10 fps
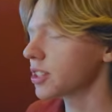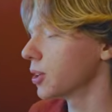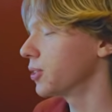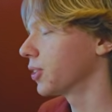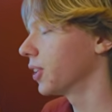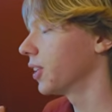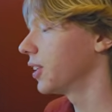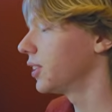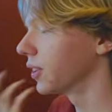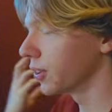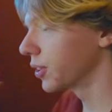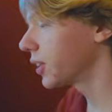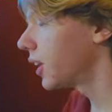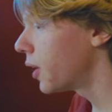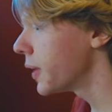shows your
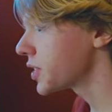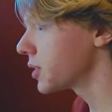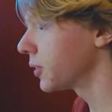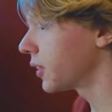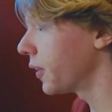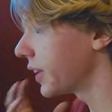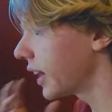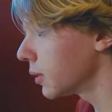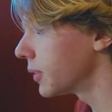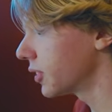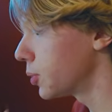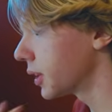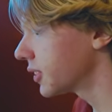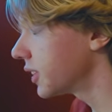glow, it shows all the elements you want to